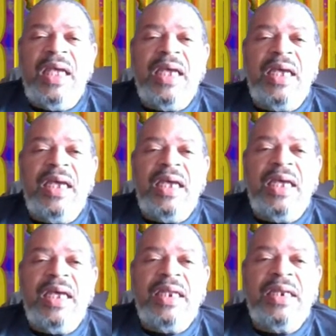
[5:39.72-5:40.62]

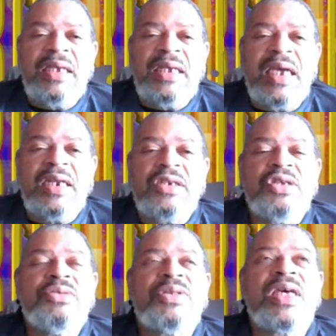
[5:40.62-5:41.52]
And he had to
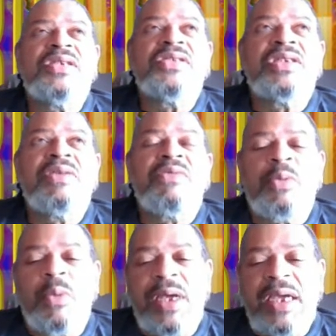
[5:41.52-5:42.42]
do things a
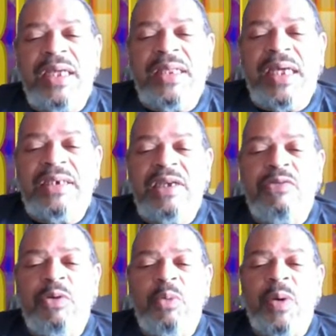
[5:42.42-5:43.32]
different way, and that
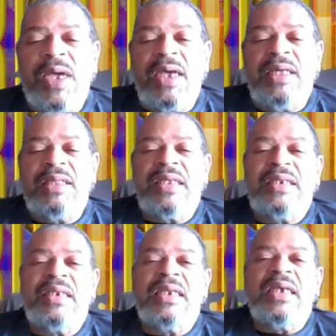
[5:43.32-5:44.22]
different way that
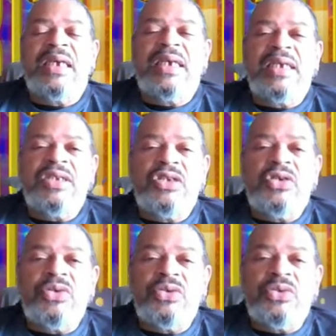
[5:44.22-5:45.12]
he
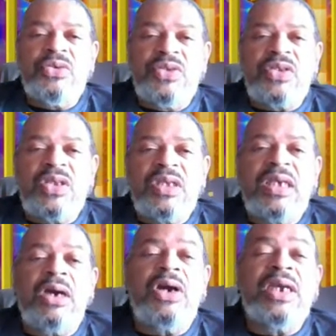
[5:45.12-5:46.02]
used
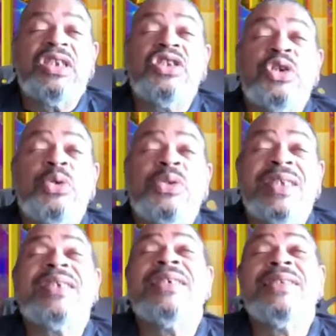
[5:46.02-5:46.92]
or he
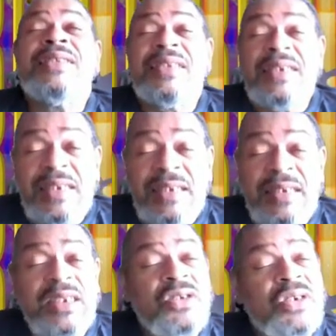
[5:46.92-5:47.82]
uses
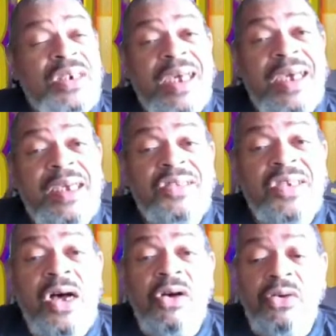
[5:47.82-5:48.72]
still today is
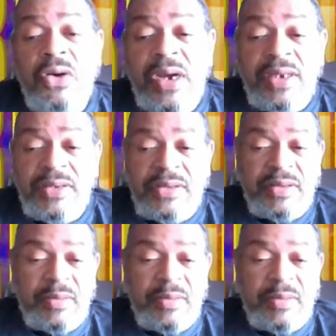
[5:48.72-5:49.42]
called grace.